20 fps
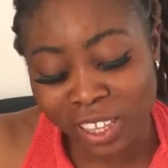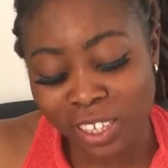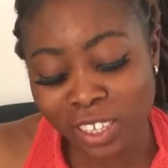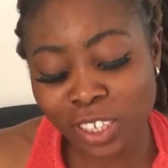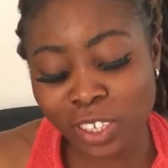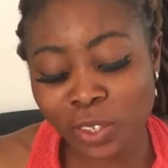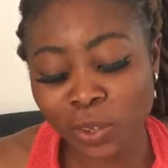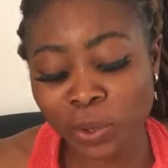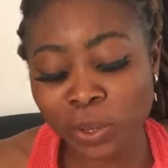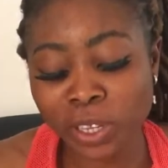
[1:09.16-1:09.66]

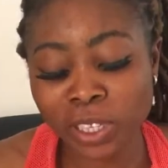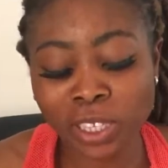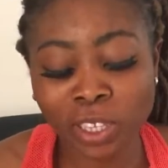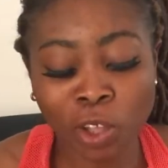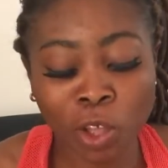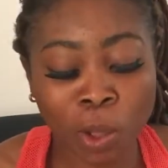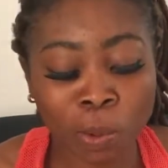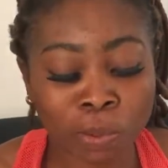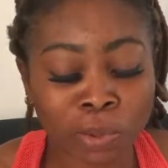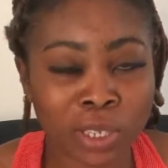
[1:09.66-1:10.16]
so it
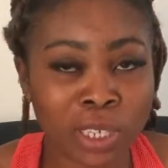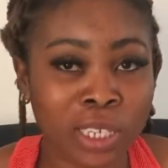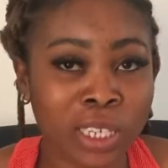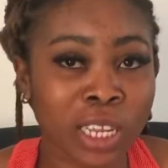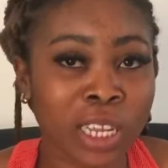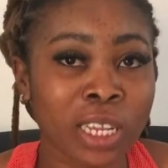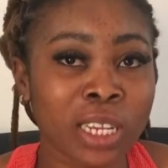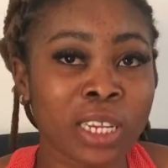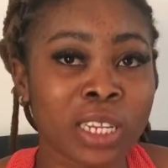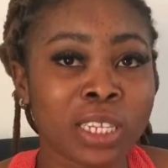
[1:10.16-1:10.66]
comes
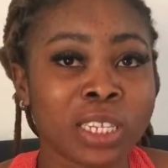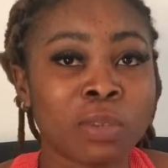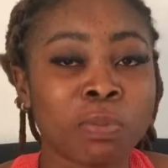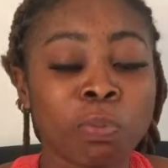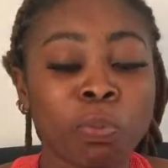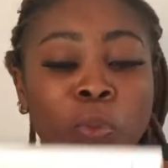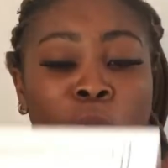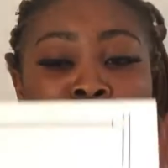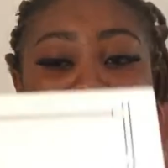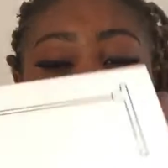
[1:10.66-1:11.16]
in this
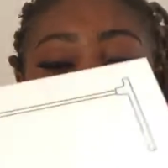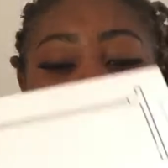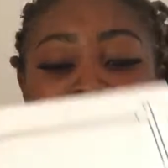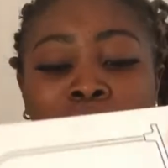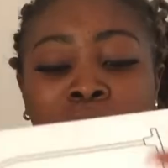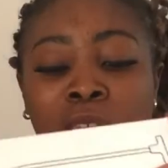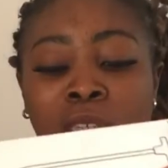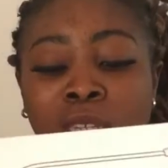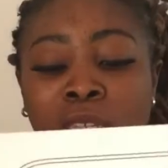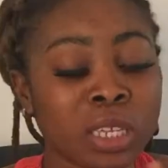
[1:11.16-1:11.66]

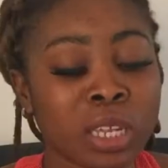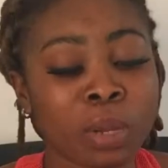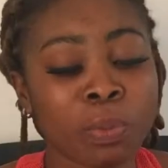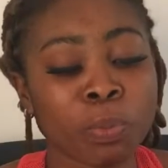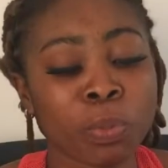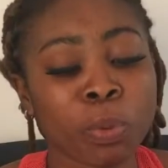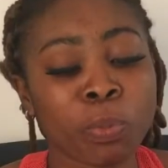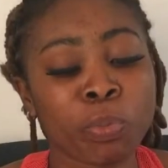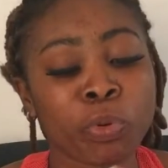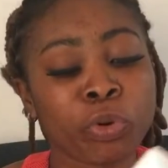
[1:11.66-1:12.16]
box the
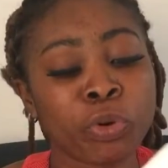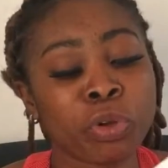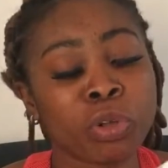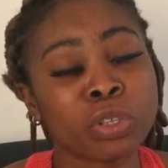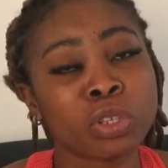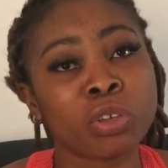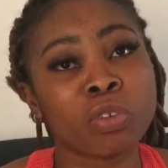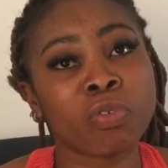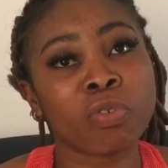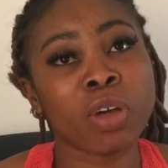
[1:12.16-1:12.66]

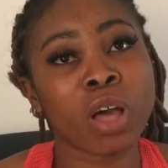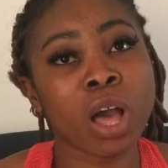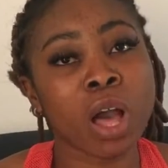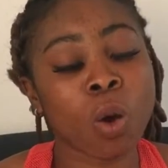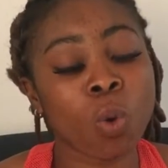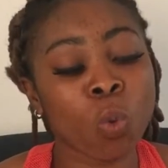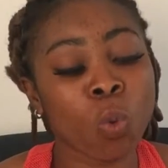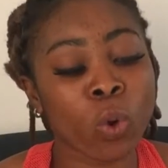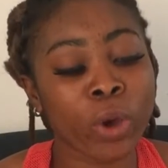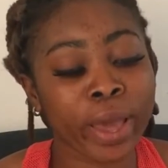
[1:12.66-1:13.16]
product of
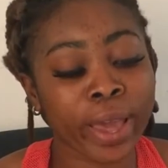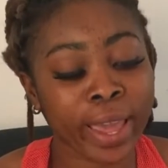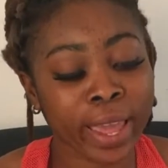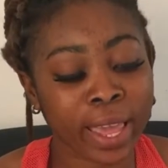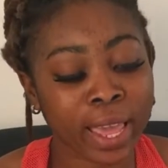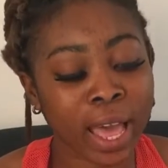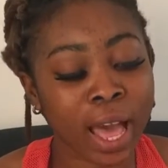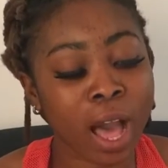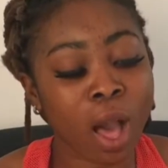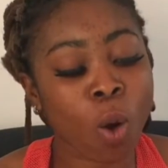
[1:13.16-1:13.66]

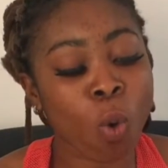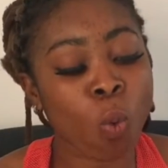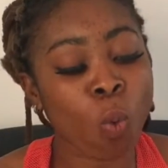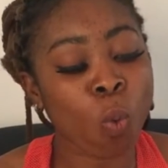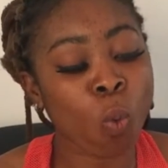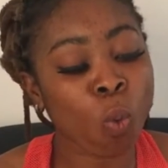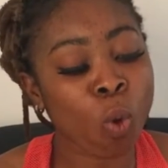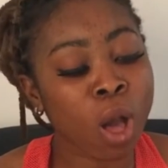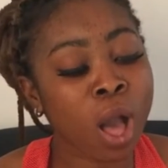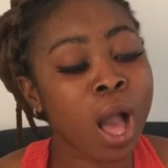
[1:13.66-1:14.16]
Hawaii
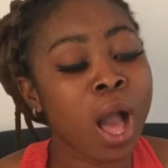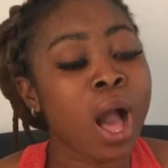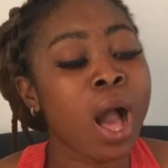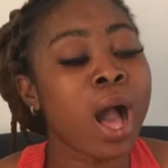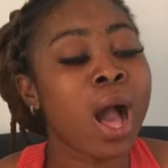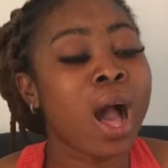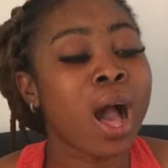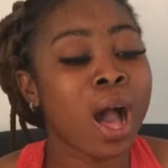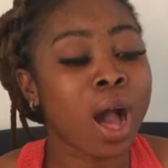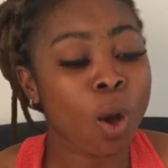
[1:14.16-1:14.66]

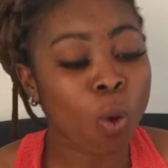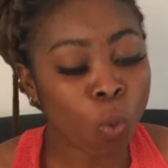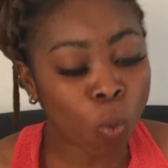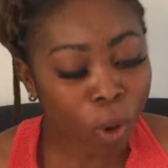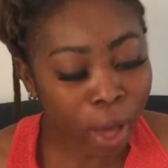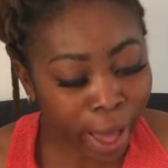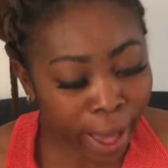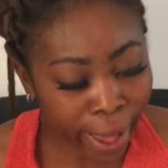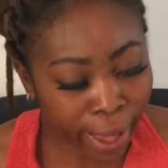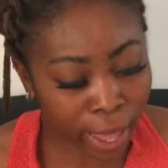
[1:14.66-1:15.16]

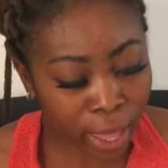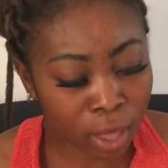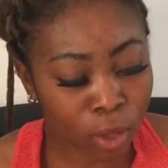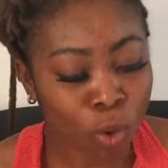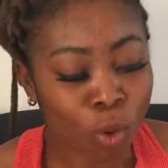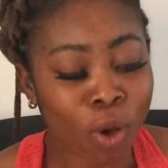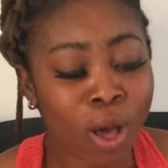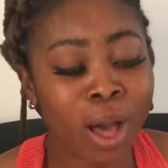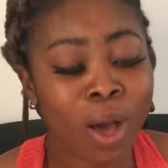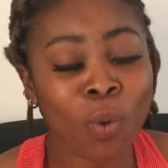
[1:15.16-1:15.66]
Hawaii
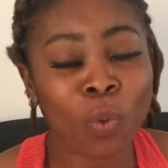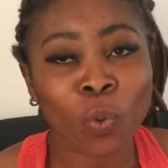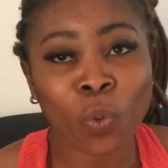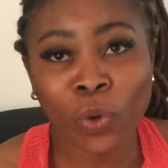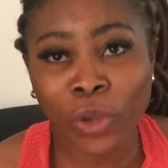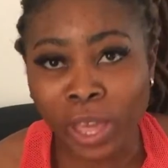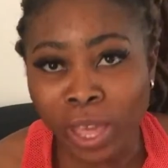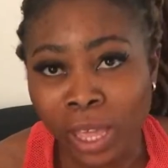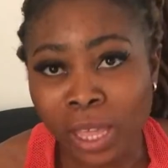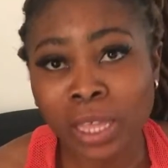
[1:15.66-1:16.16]
or
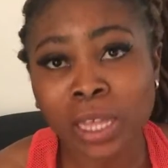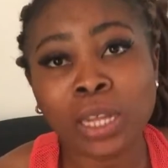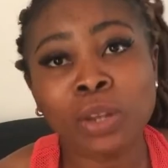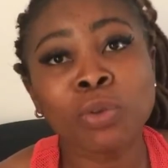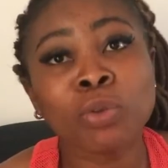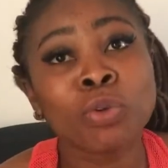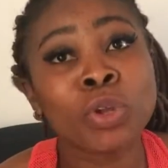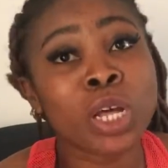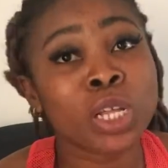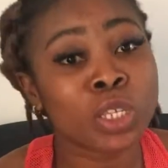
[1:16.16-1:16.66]
Hawaii I
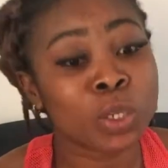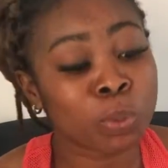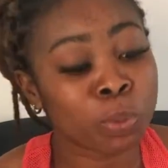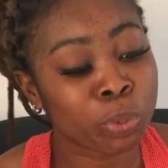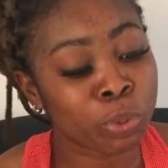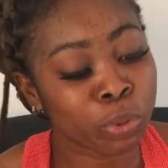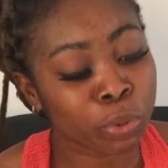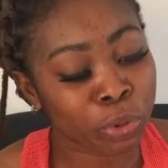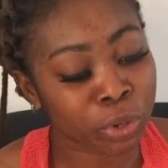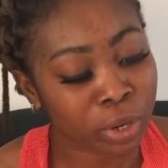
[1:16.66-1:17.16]
don't know how to
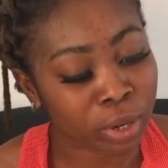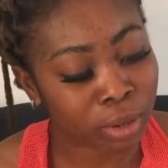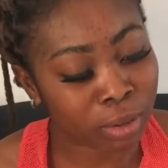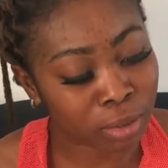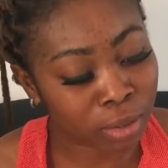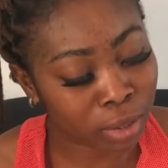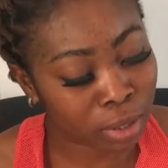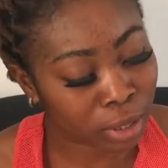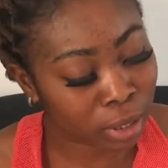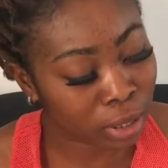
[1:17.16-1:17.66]

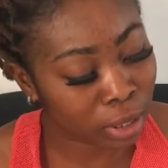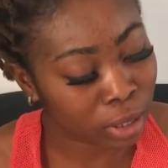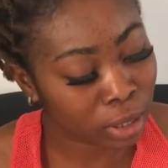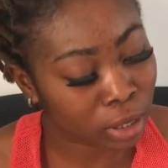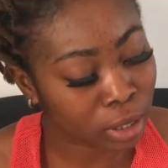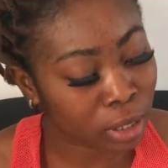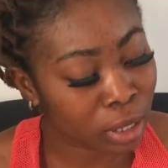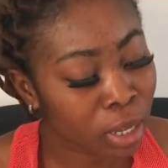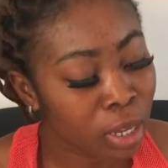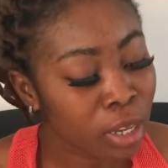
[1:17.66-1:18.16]
pronounce
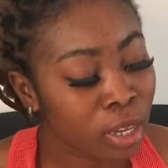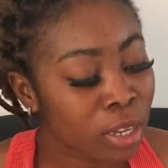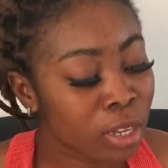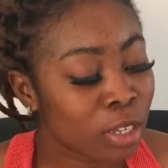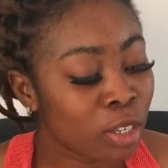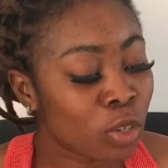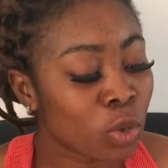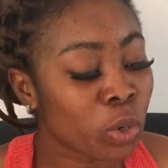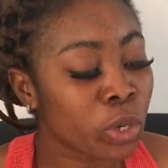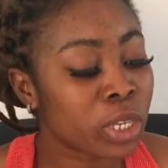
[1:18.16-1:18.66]
it
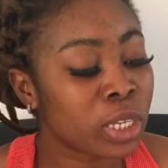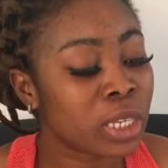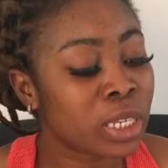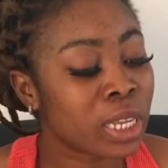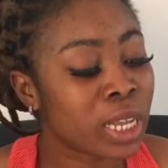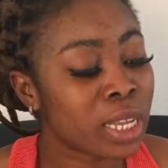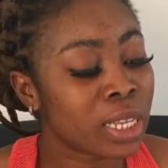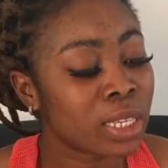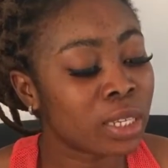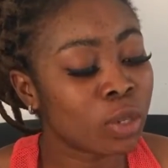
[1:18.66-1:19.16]
so it
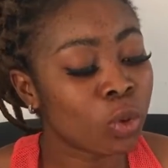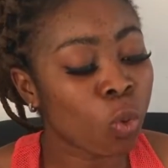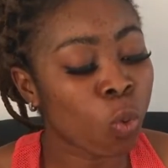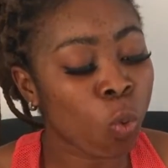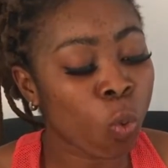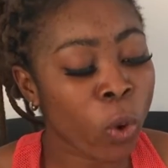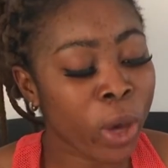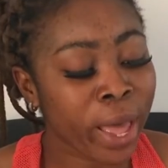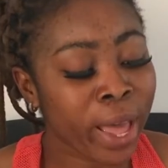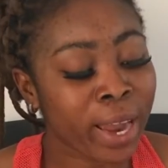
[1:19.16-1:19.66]
says
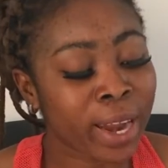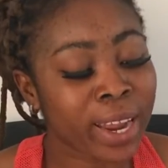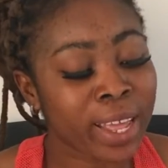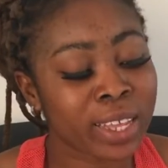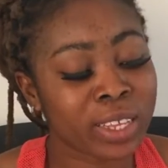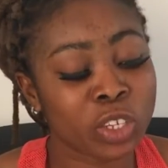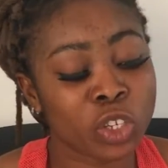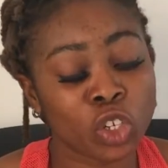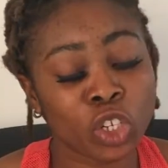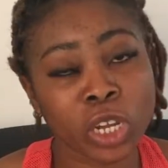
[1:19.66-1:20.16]

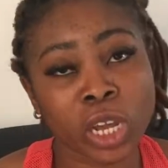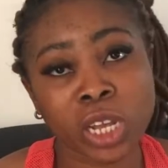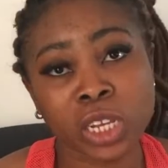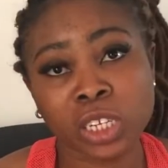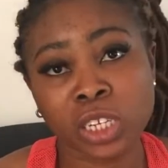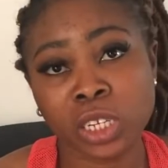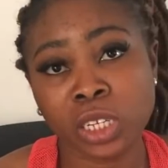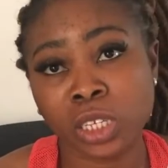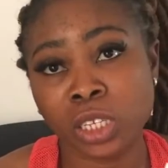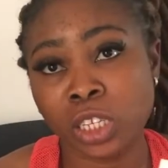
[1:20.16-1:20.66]
wireless
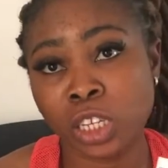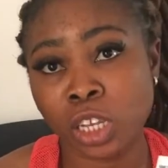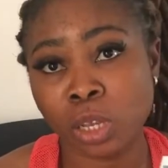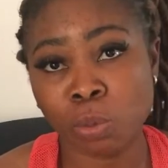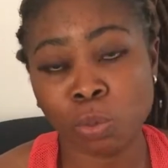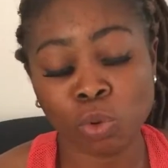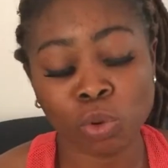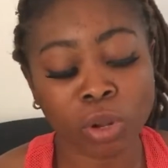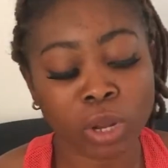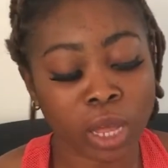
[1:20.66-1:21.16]
charging
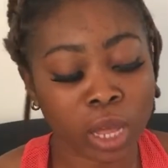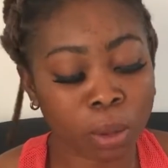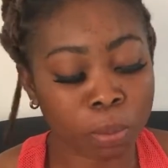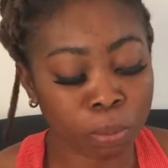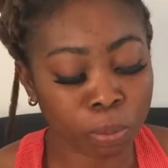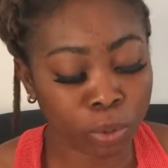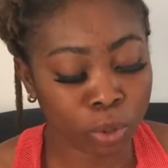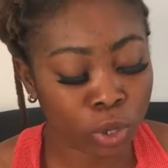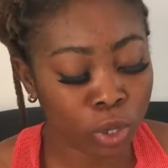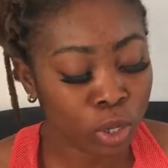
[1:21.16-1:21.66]
table
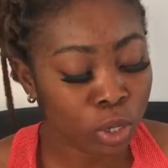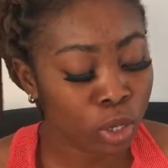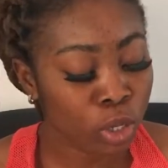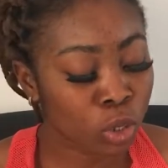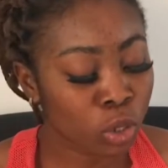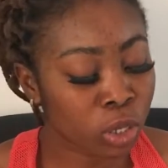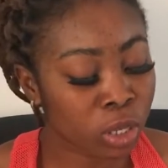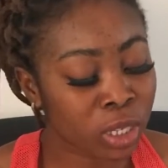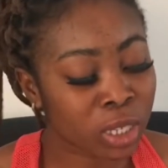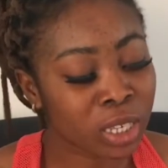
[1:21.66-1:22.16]
lamp
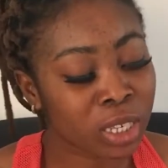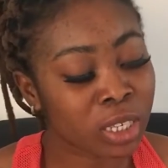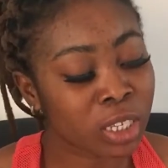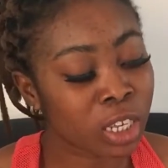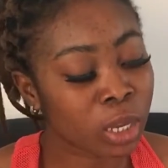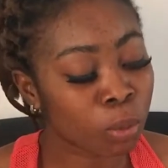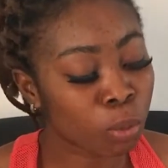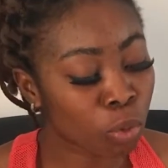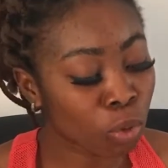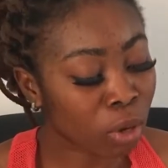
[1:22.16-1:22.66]
so this is a
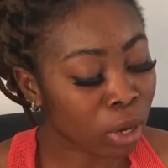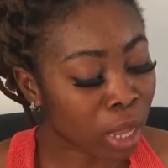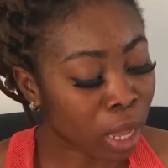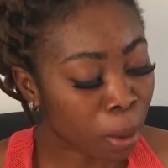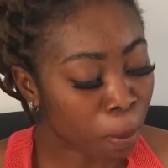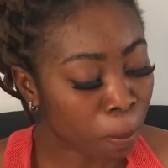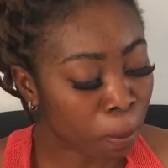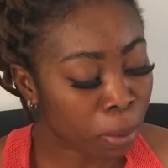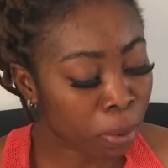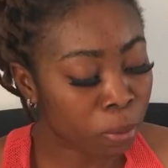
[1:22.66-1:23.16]
table
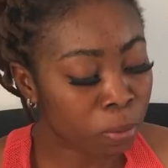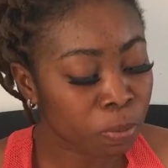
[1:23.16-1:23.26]
lamp